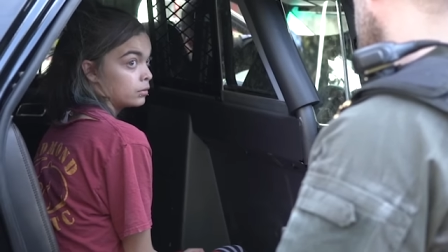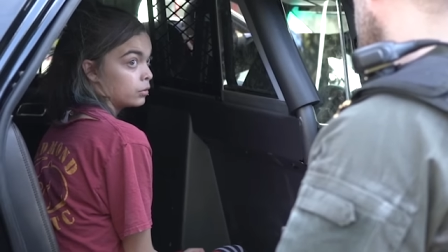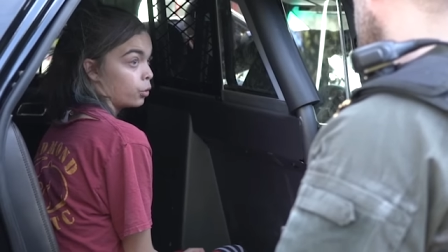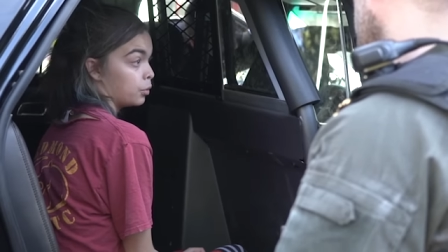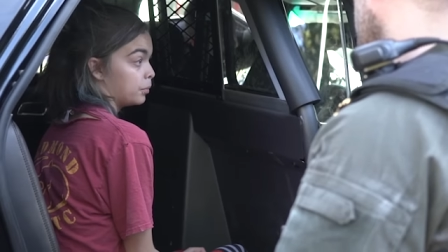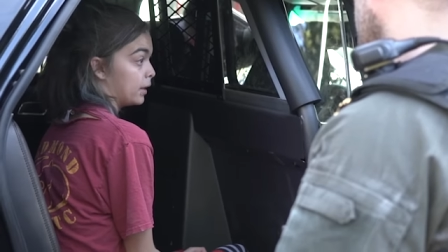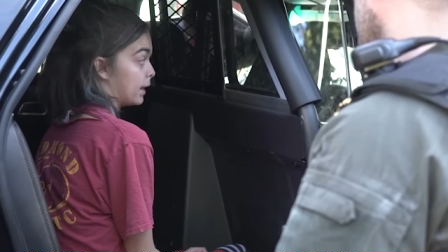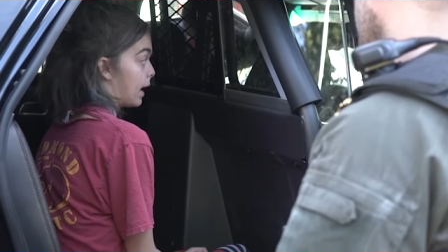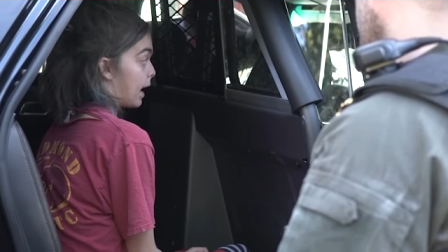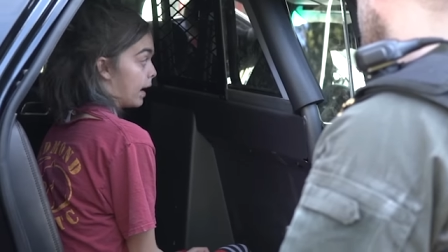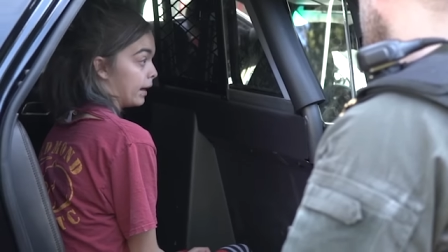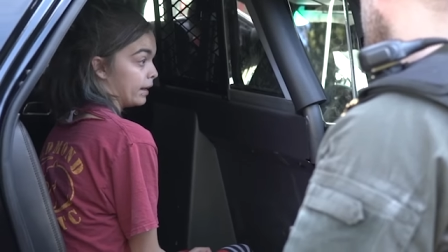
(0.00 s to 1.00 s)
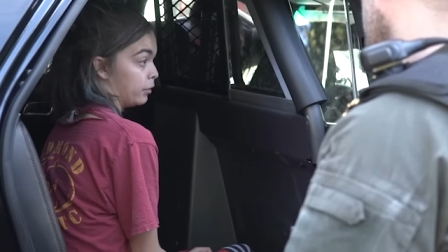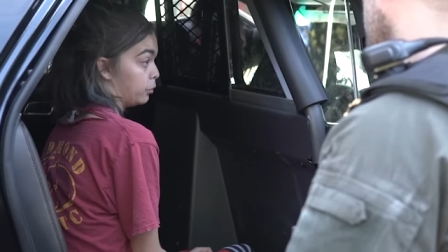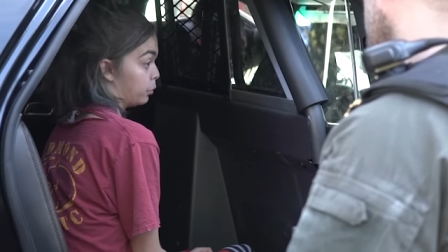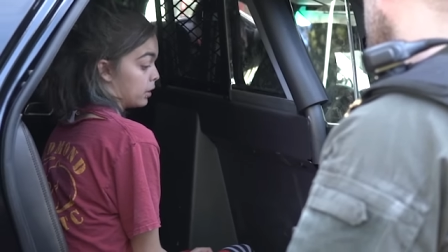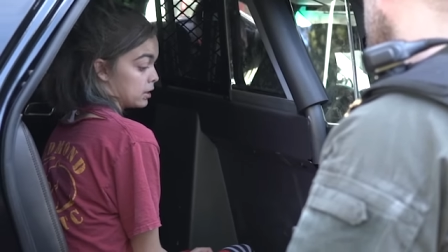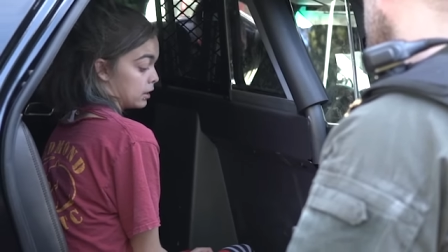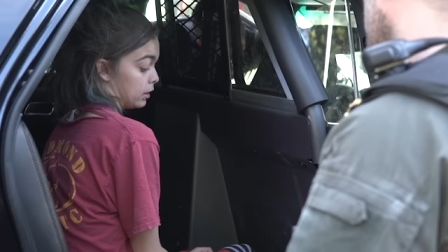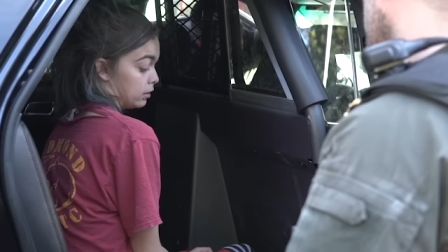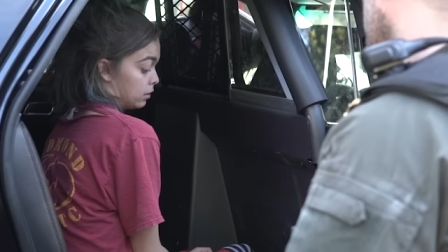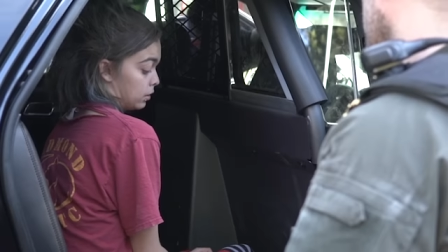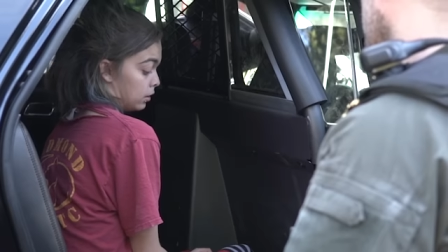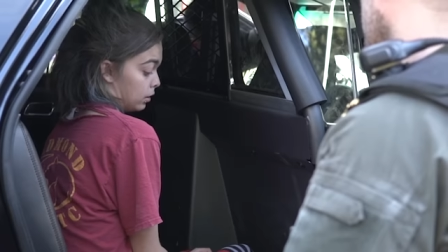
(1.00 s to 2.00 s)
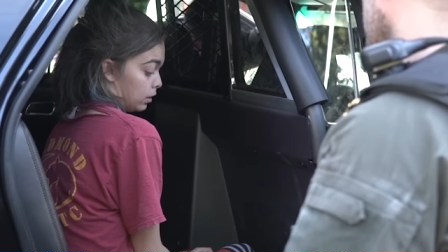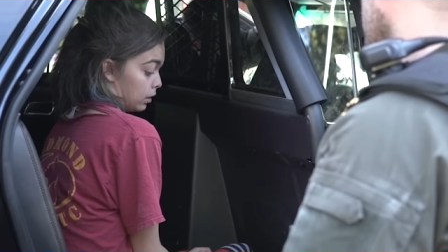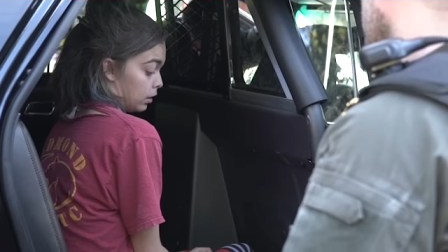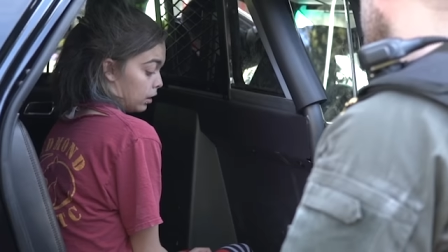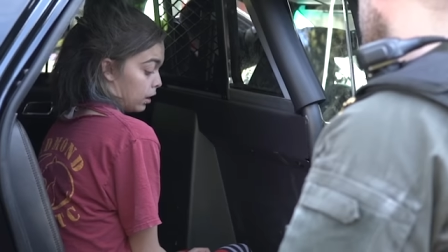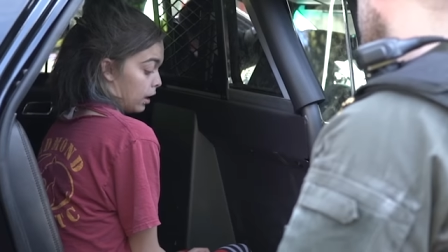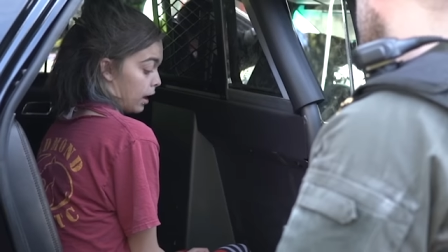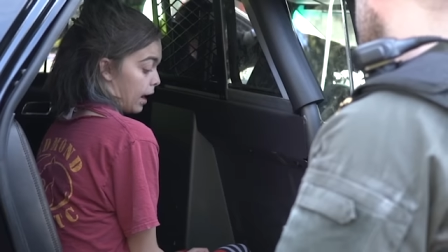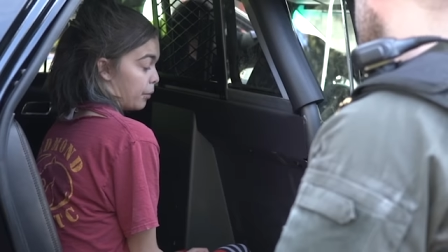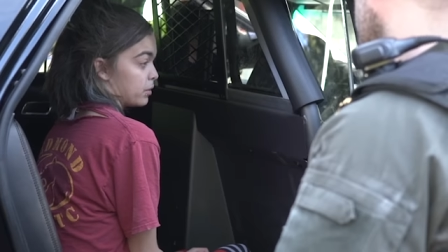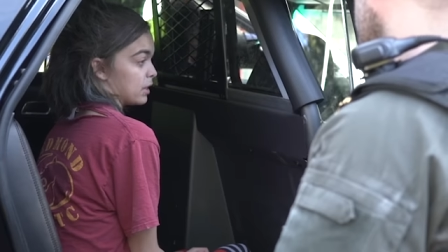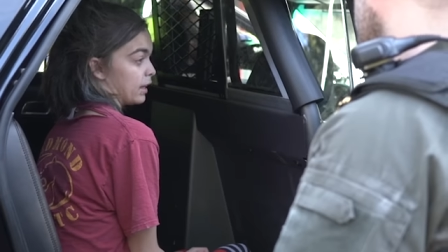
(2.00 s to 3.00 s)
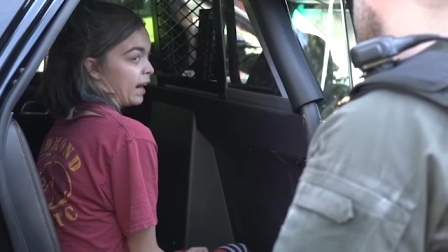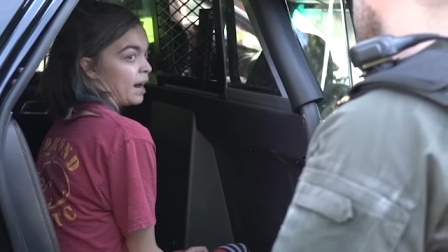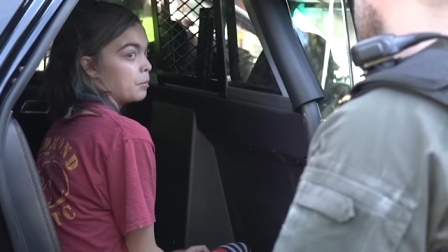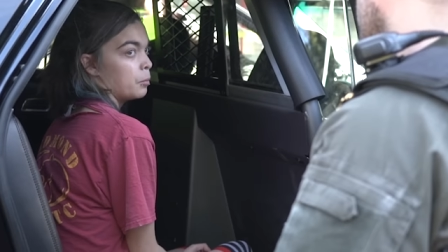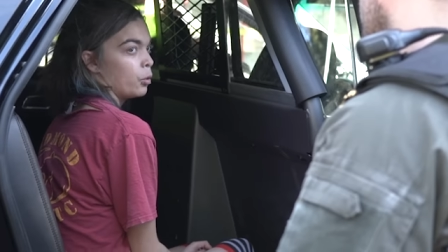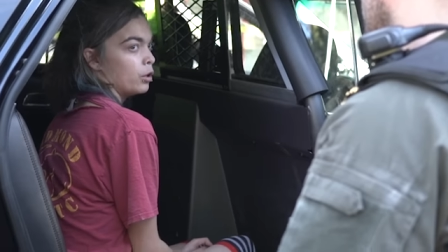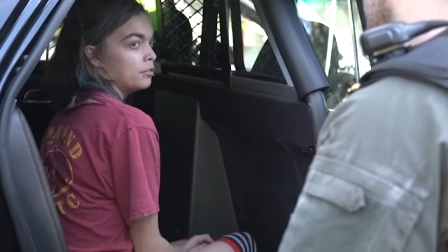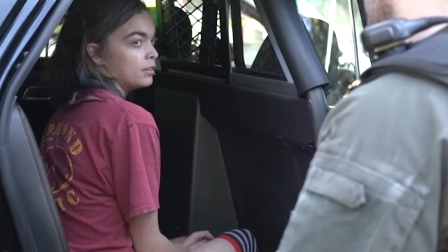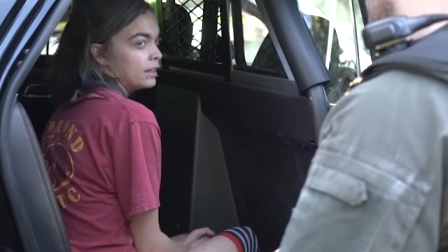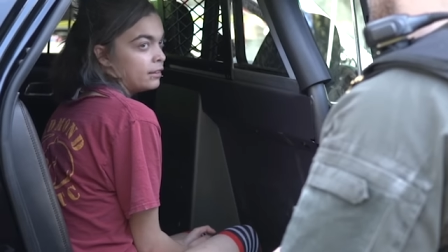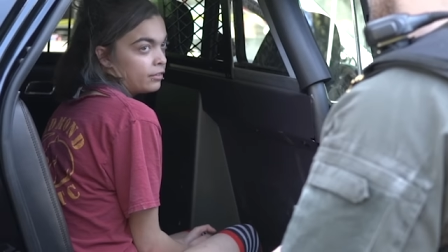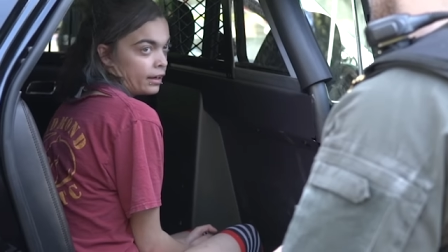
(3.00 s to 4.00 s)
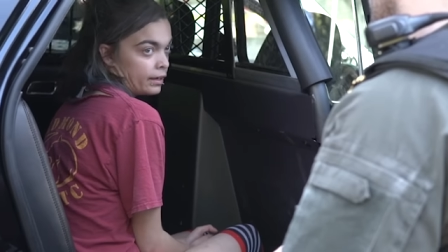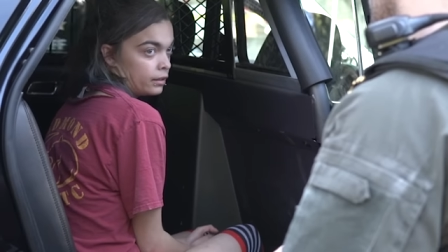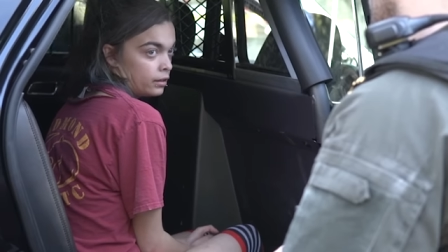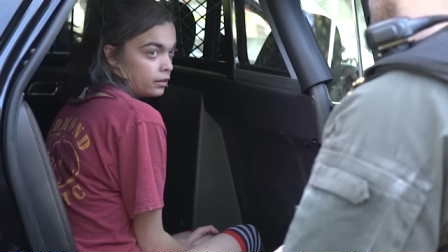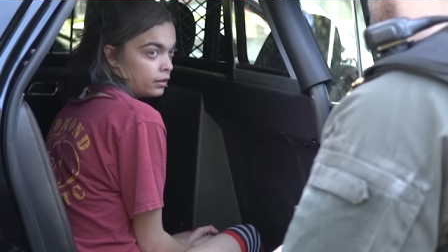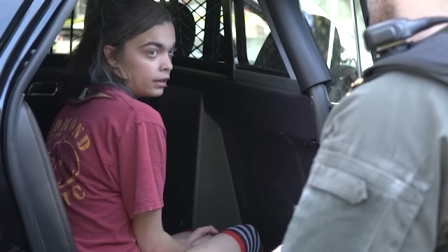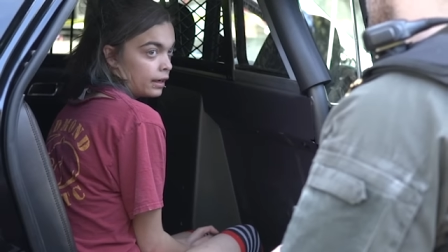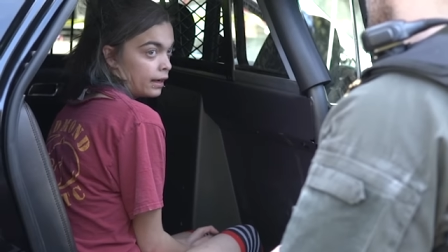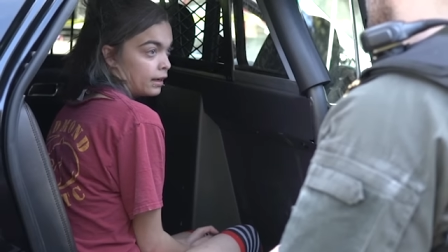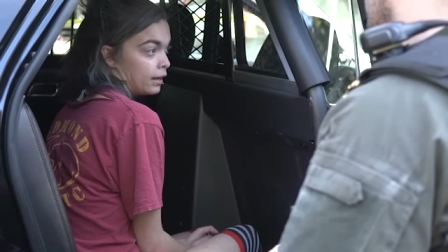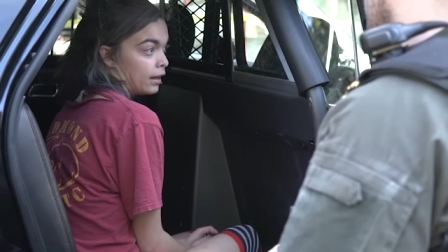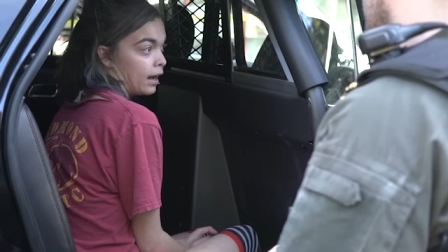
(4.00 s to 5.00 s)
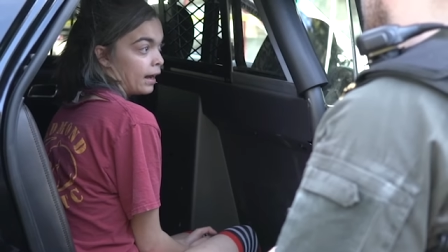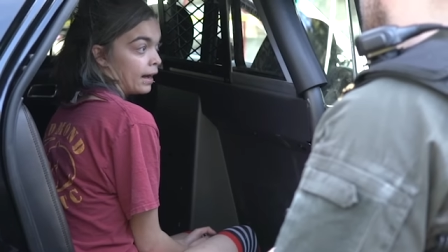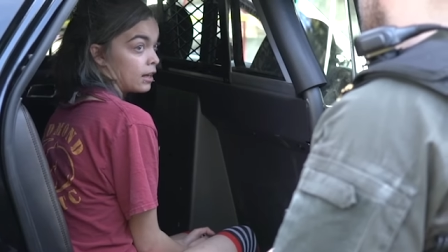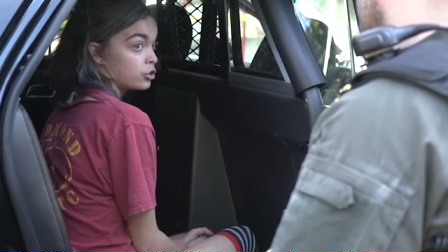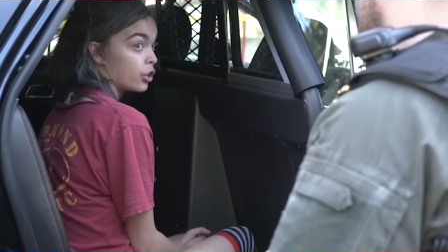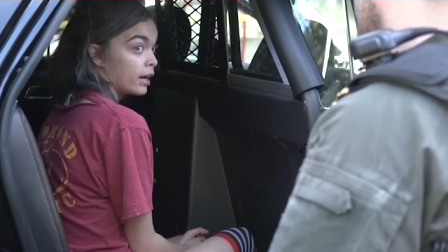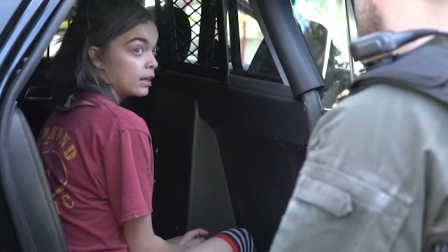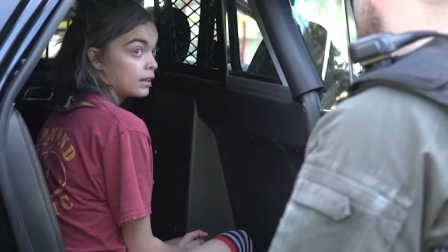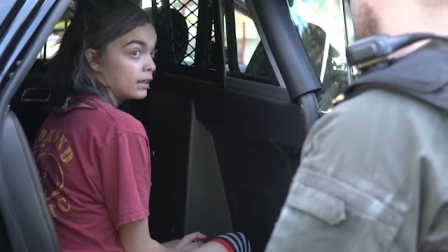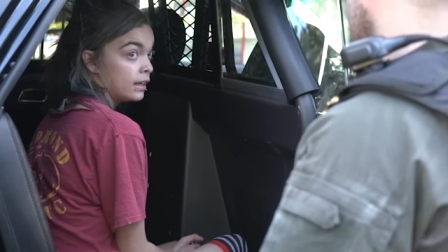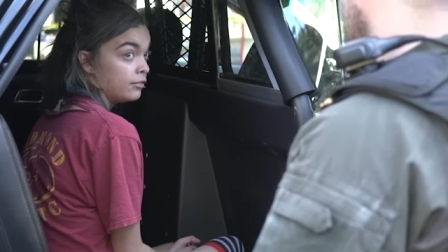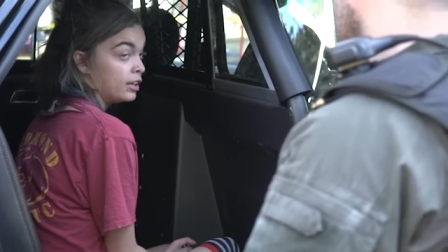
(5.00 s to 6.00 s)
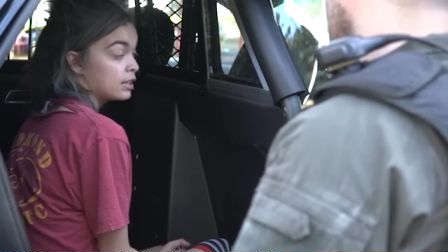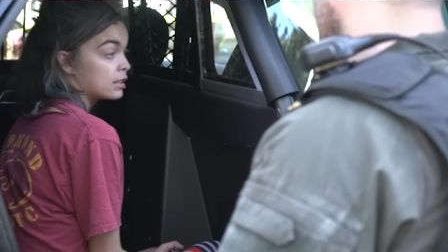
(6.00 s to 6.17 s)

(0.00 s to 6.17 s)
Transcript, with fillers: Told me that I wasn't I wasn't capable of leaving and I had tried to leave, he